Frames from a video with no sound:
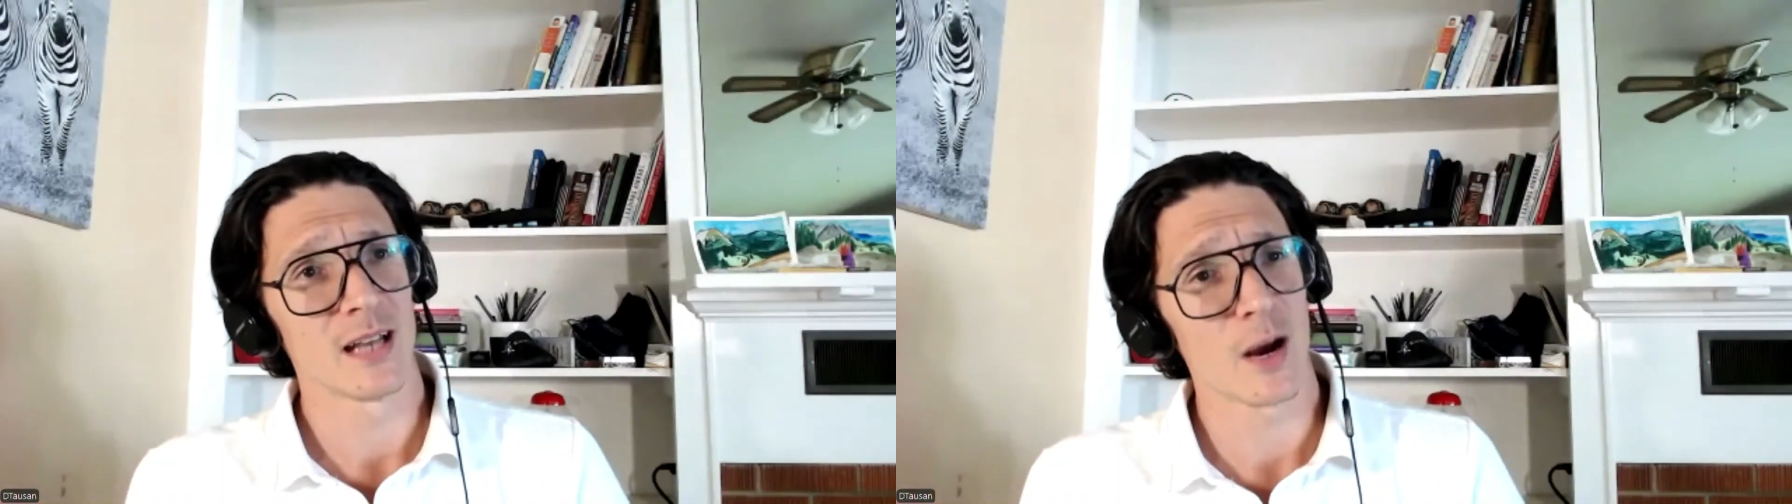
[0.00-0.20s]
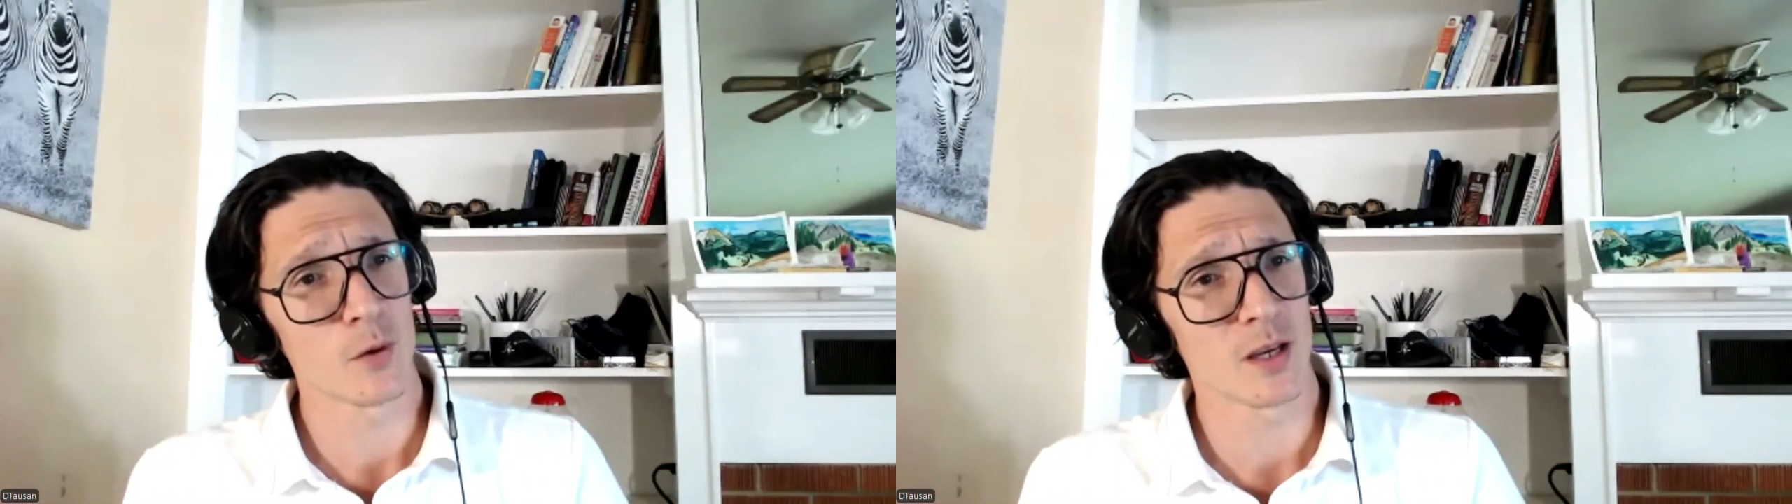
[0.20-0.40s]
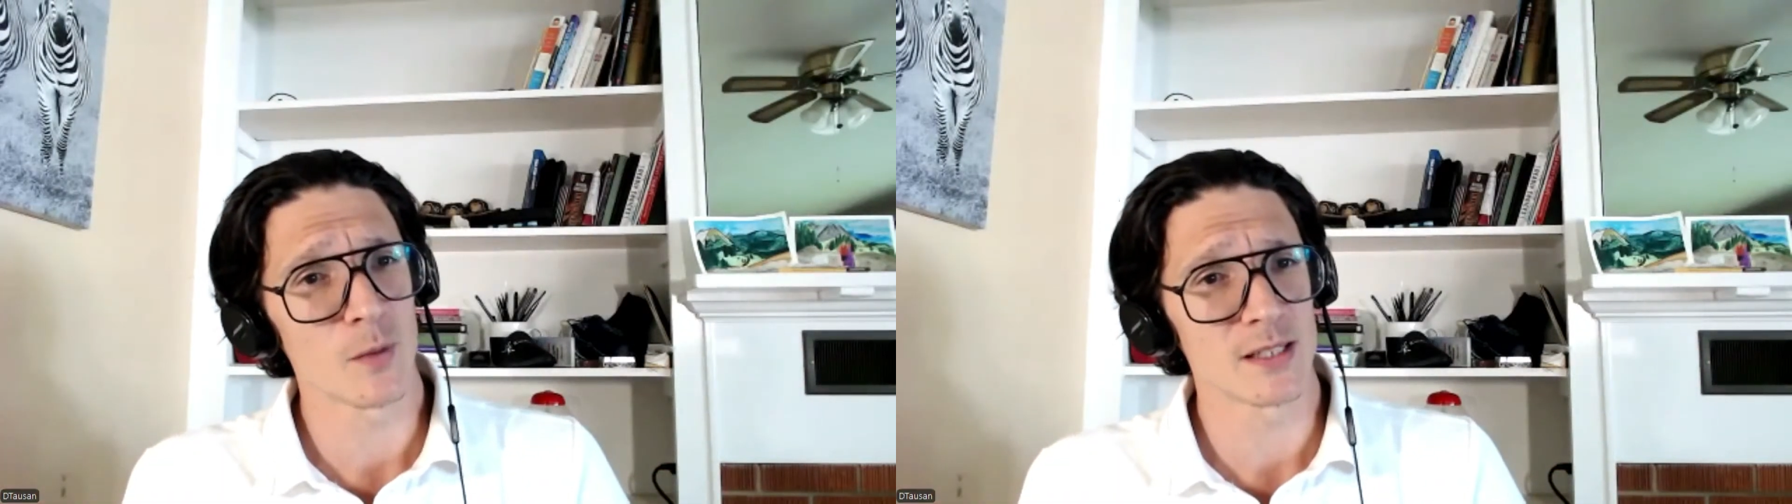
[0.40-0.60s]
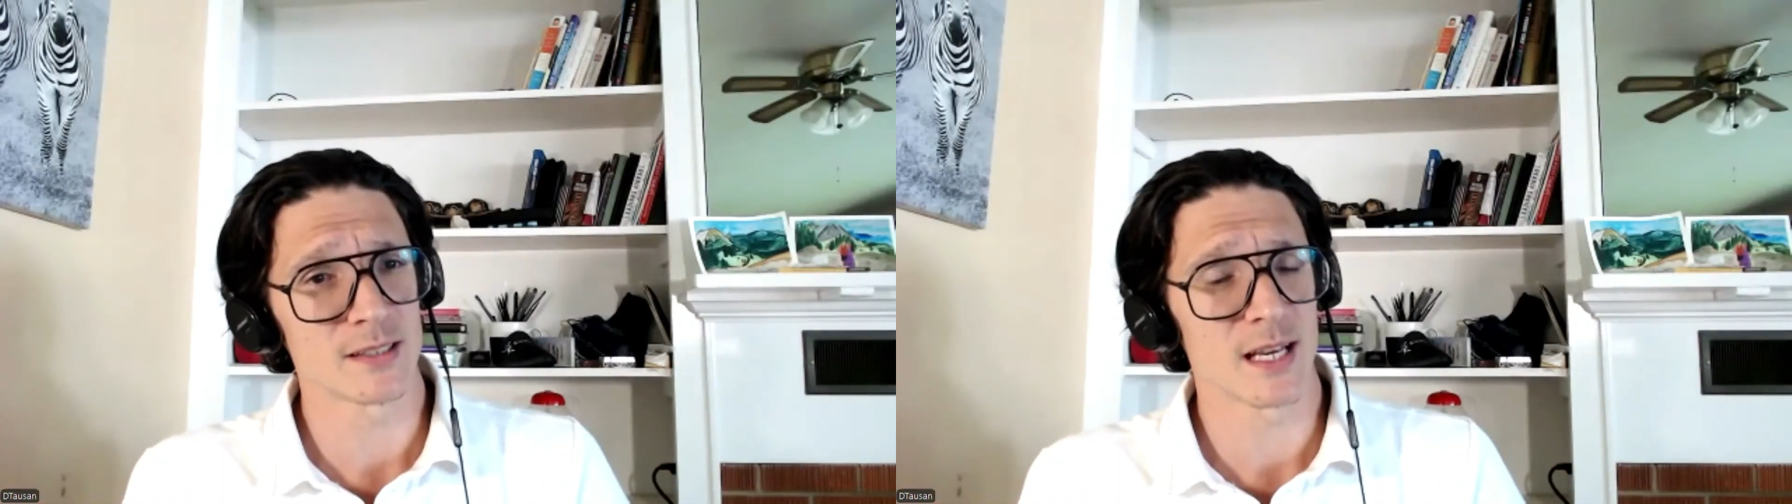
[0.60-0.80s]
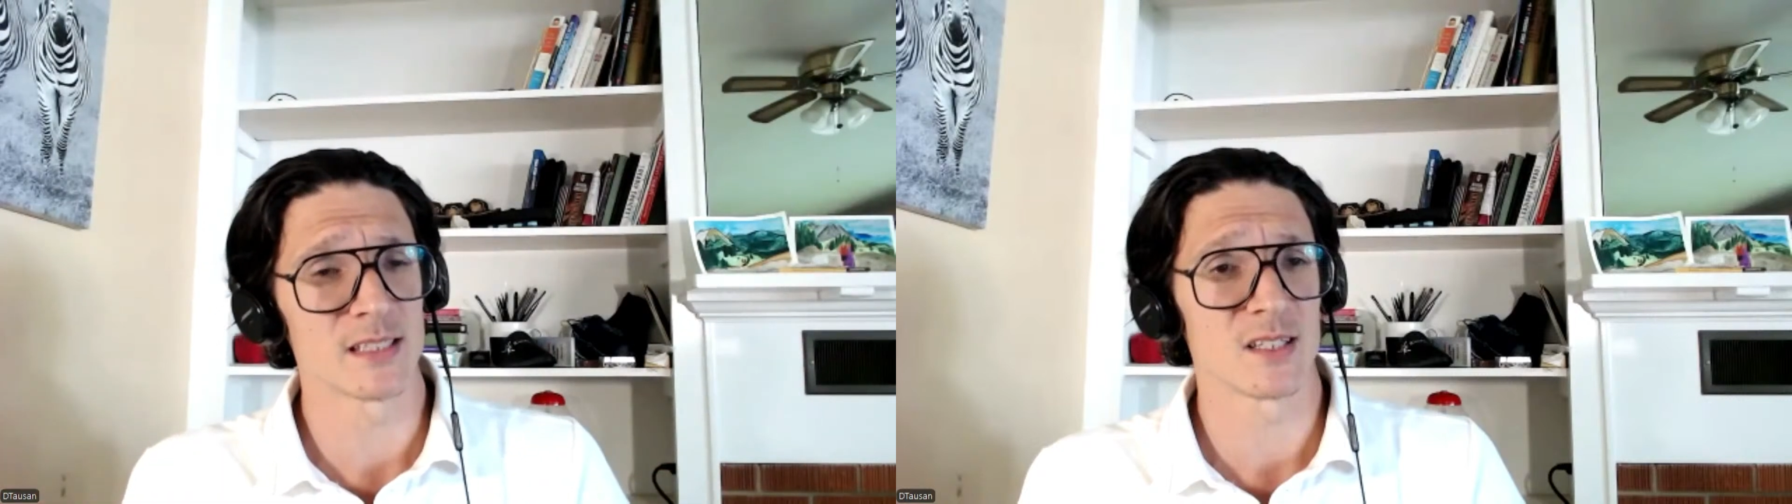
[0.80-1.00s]
Now we can make
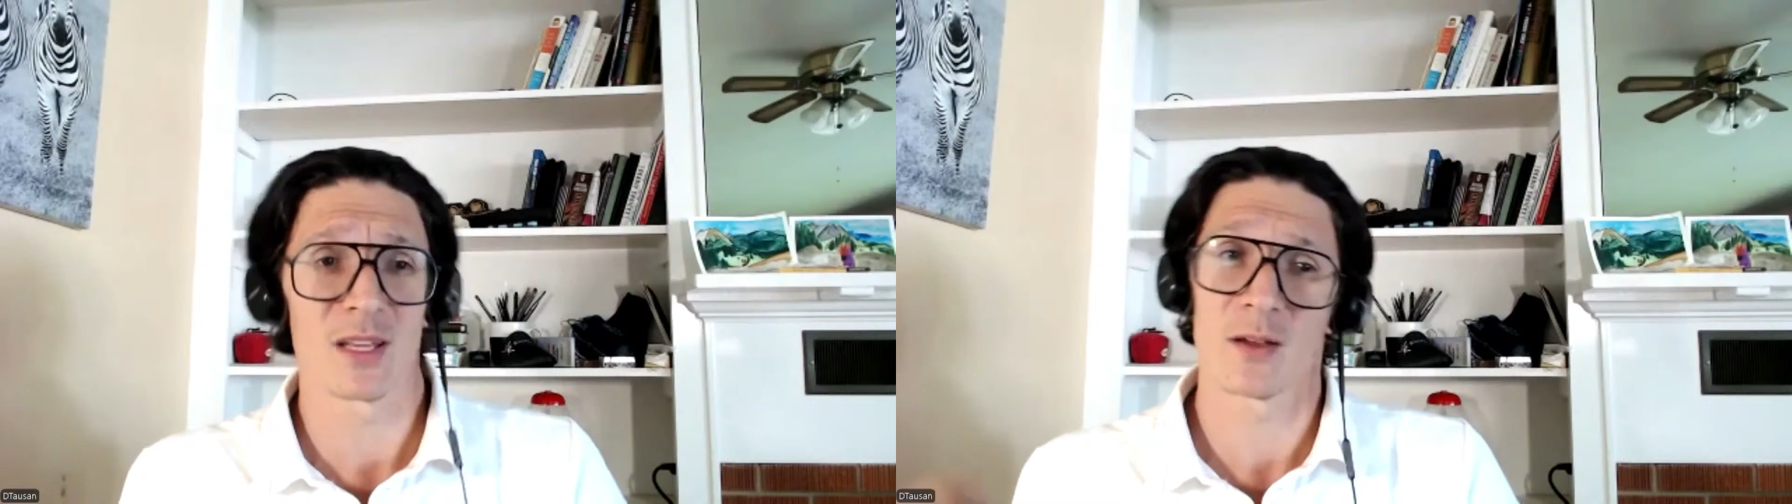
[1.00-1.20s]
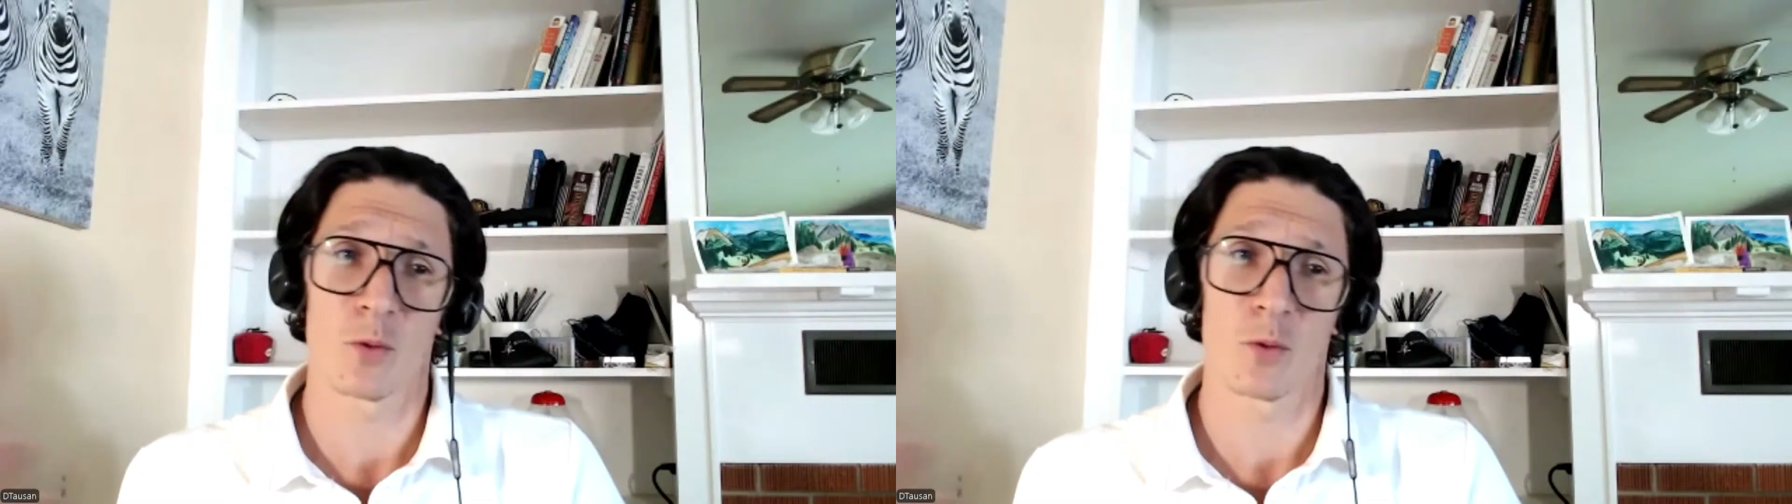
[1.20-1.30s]
sense of like,